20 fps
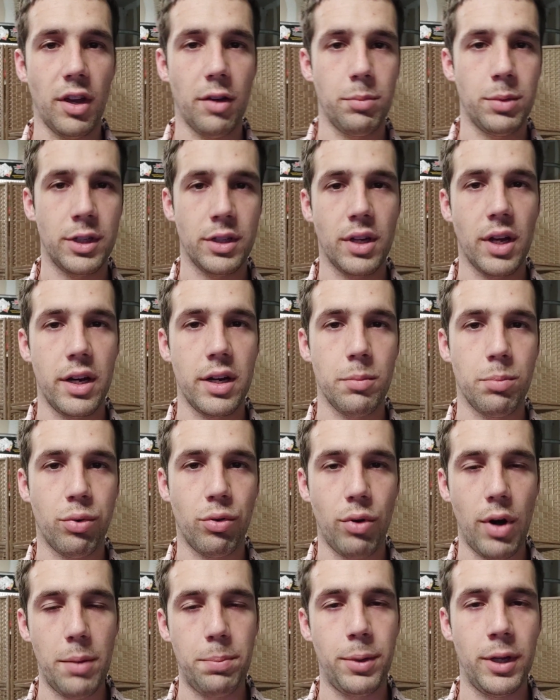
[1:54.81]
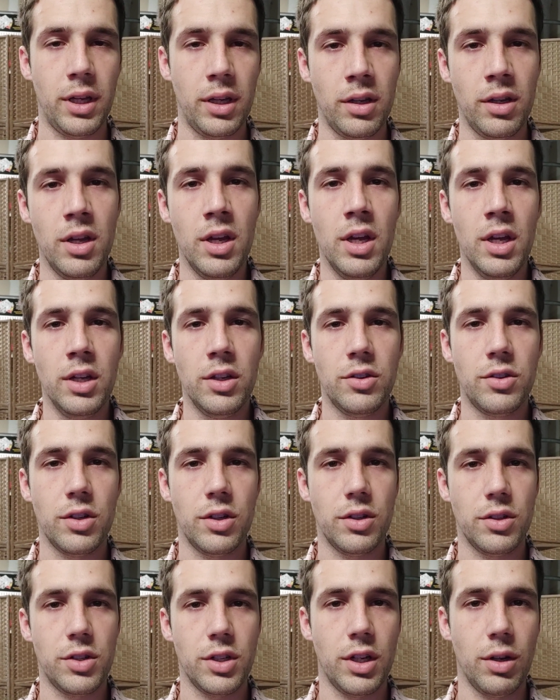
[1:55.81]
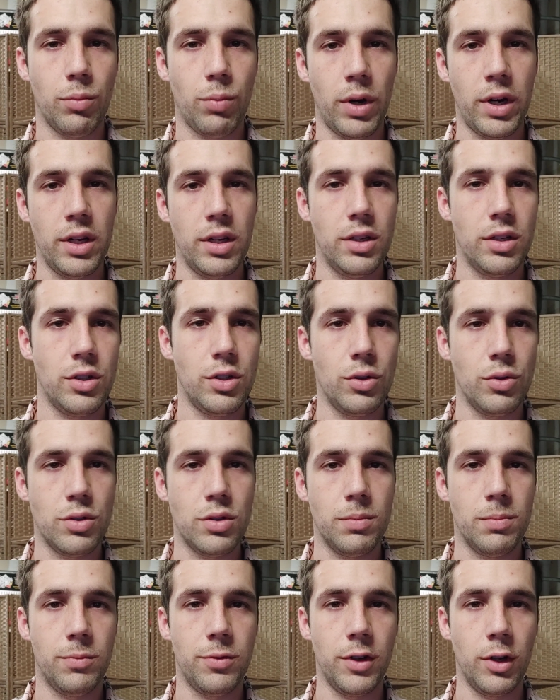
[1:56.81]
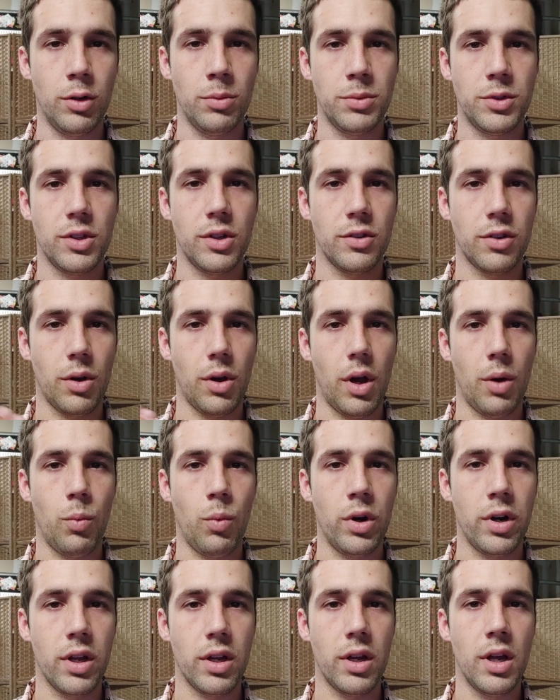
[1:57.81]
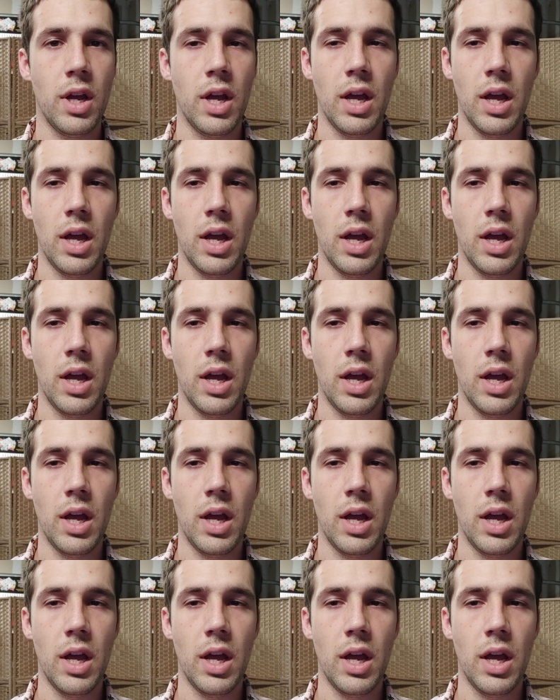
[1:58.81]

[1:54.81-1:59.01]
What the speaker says: I've been kind of prepping to get ready to do some films because I want to